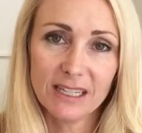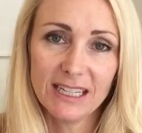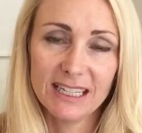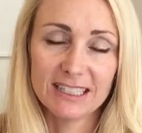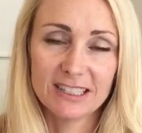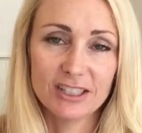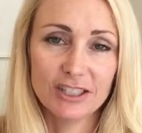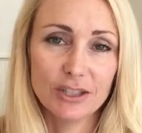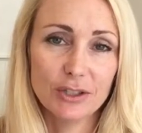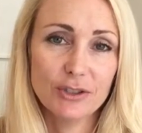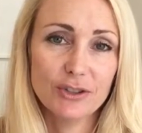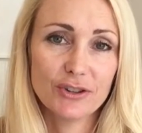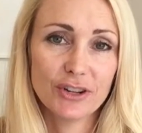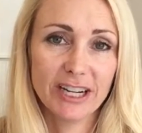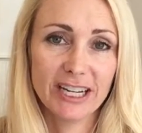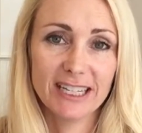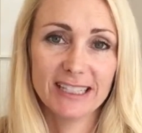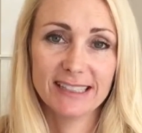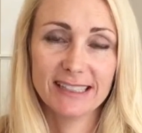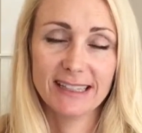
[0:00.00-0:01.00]
It's
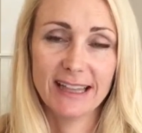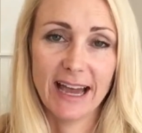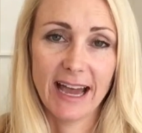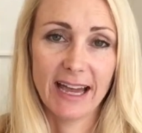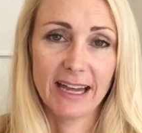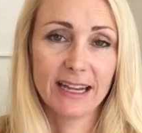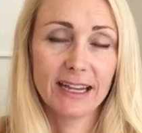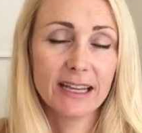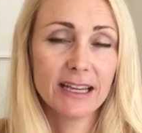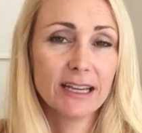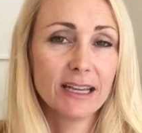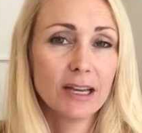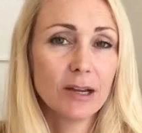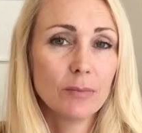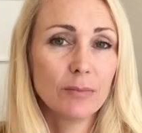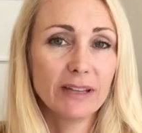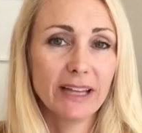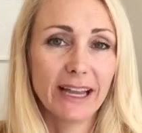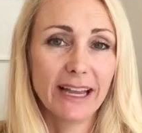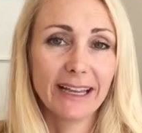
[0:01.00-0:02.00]
nutrients that
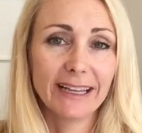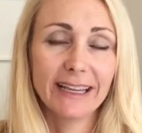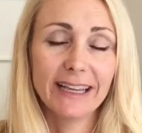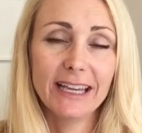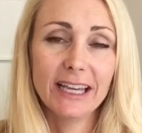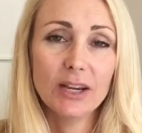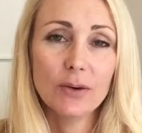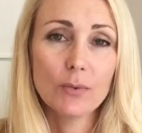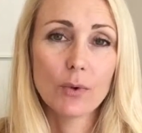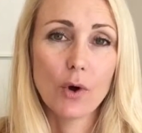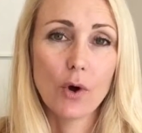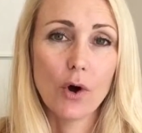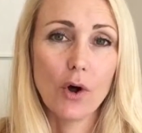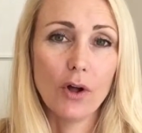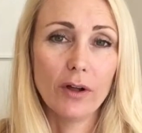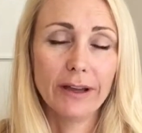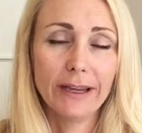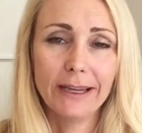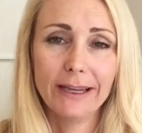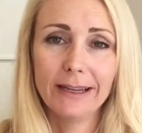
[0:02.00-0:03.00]
play a key
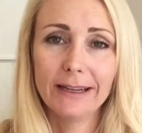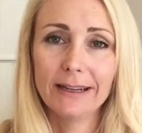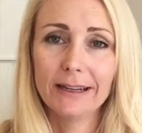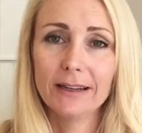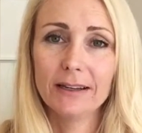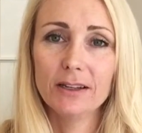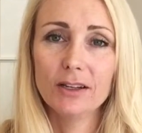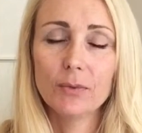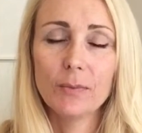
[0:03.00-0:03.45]
role in